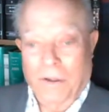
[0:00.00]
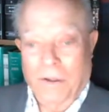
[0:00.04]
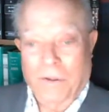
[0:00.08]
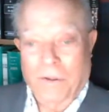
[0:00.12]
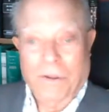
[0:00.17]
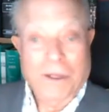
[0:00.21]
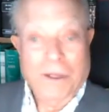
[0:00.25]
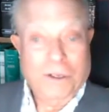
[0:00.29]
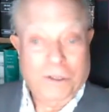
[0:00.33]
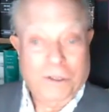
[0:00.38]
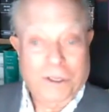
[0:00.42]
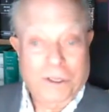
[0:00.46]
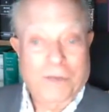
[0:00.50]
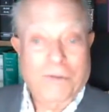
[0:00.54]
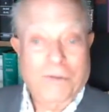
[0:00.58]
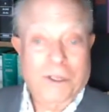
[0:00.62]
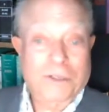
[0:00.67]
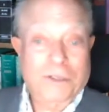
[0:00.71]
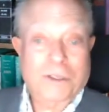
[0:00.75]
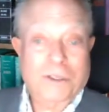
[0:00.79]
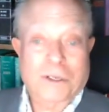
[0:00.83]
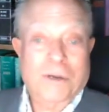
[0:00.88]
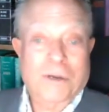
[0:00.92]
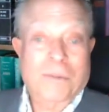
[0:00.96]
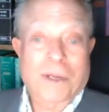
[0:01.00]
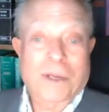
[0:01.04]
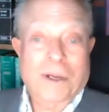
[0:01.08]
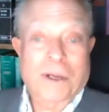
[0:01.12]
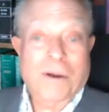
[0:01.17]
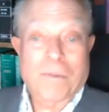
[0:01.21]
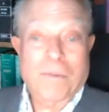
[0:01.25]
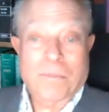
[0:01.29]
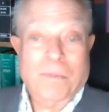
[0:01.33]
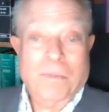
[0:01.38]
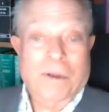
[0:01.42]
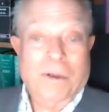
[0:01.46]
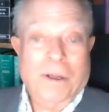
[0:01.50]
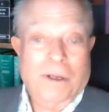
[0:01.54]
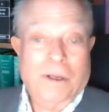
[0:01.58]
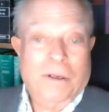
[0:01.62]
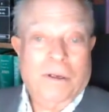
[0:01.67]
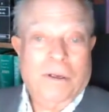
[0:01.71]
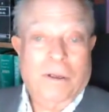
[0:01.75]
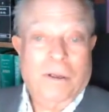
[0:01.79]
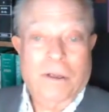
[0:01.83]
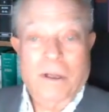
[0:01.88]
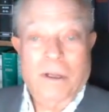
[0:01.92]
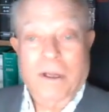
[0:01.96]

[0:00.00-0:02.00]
Thanksgiving's coming up, and